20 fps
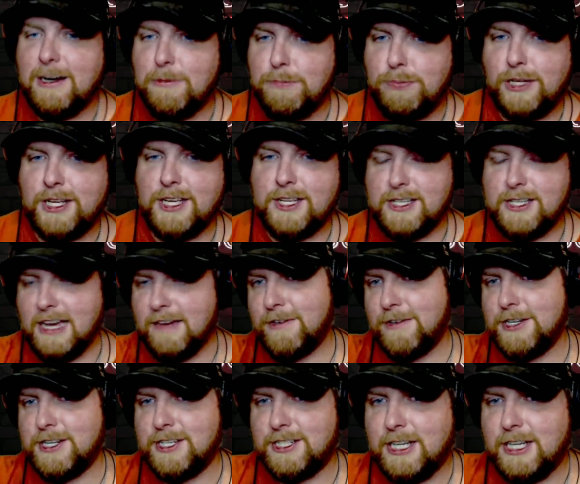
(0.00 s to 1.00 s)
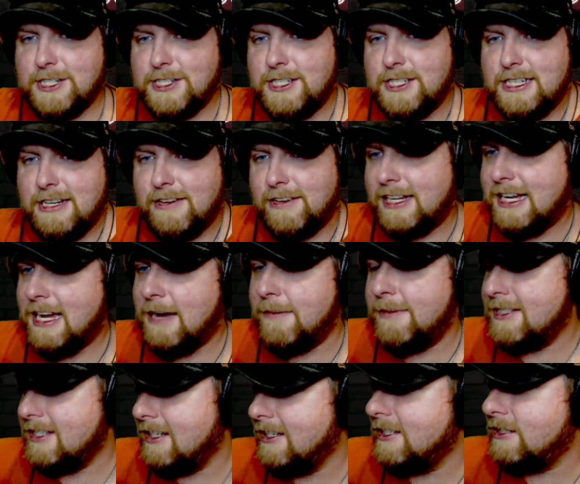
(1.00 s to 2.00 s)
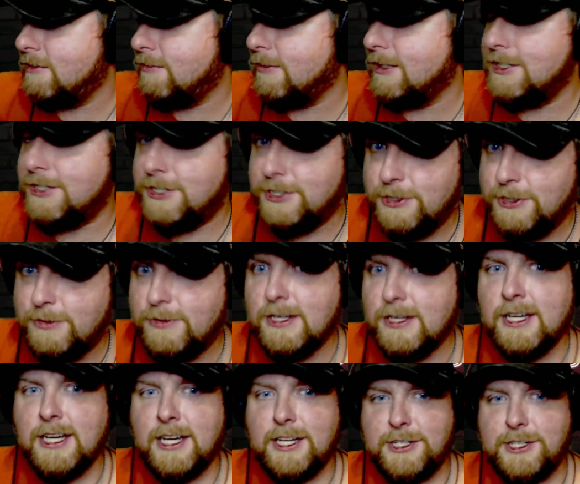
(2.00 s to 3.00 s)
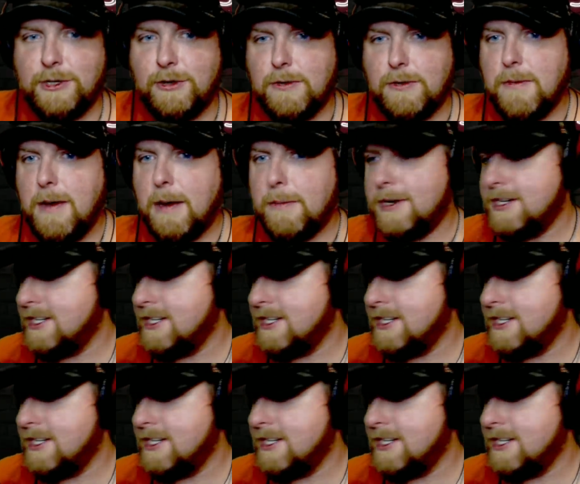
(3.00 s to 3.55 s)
Please have your discussions down in the comments on this one too. Do you remember